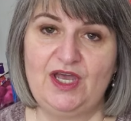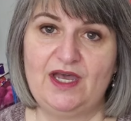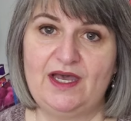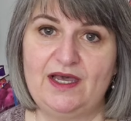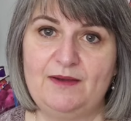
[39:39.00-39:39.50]

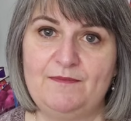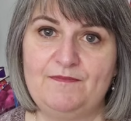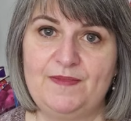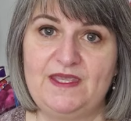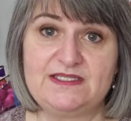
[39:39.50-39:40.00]

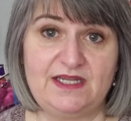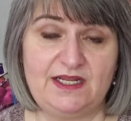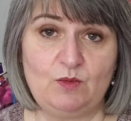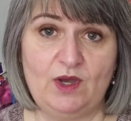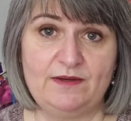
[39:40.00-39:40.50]
um, is
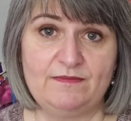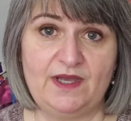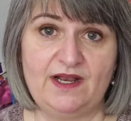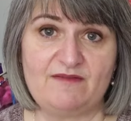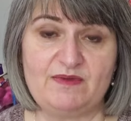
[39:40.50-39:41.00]
knitting one,
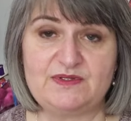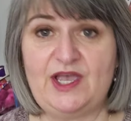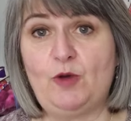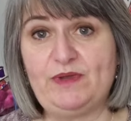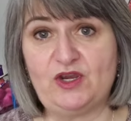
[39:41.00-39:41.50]
and I was
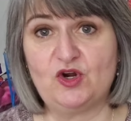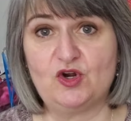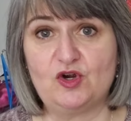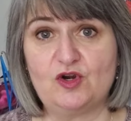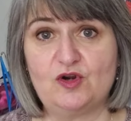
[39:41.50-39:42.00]
helping
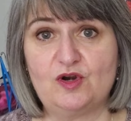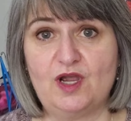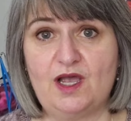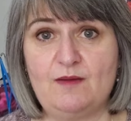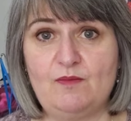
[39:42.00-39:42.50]
her
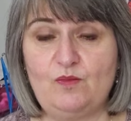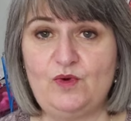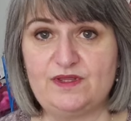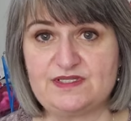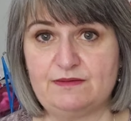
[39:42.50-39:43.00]
um,
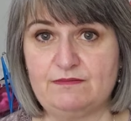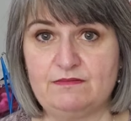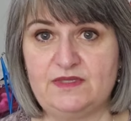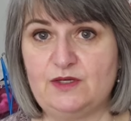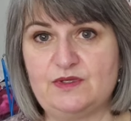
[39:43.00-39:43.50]
with some,
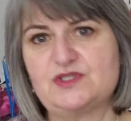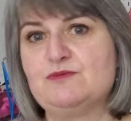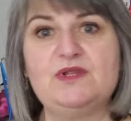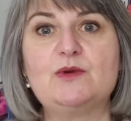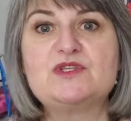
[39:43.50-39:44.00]
you know, there's
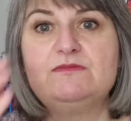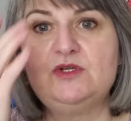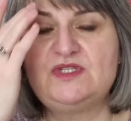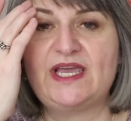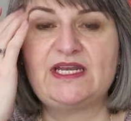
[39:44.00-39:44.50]
some, there were some
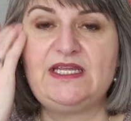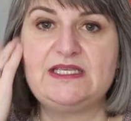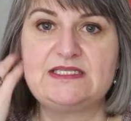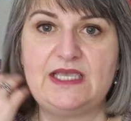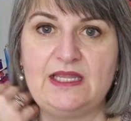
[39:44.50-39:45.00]
new
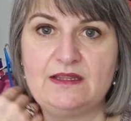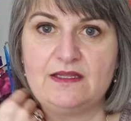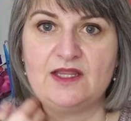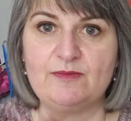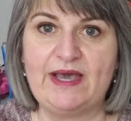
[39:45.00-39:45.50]
techniques in
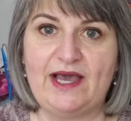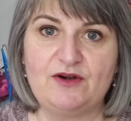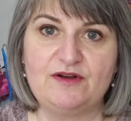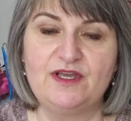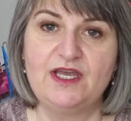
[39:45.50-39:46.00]
in the
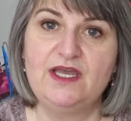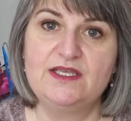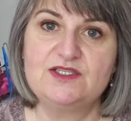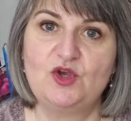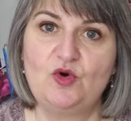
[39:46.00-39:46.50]
pattern.
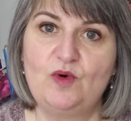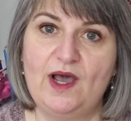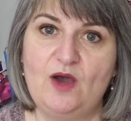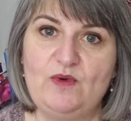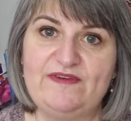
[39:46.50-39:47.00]
So
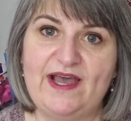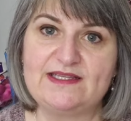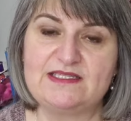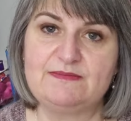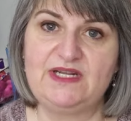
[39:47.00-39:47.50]
uh, we've
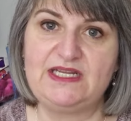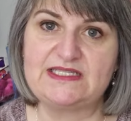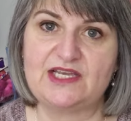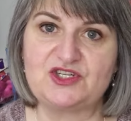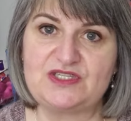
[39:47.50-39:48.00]
had some knitting
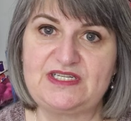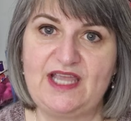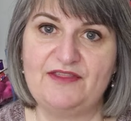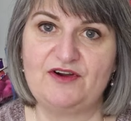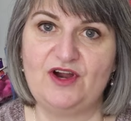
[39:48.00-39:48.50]
sessions
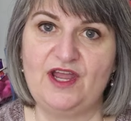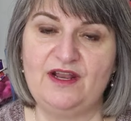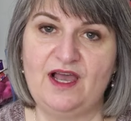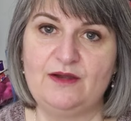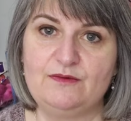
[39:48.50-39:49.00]
together, and
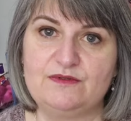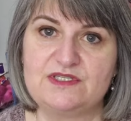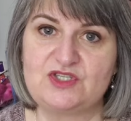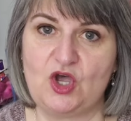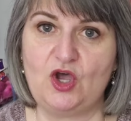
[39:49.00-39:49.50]
I
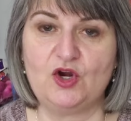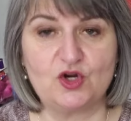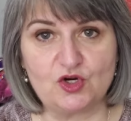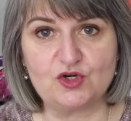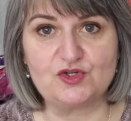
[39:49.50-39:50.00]
saw
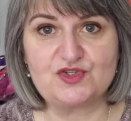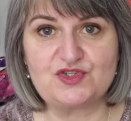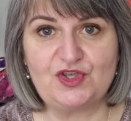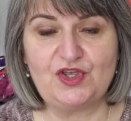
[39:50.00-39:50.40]
hers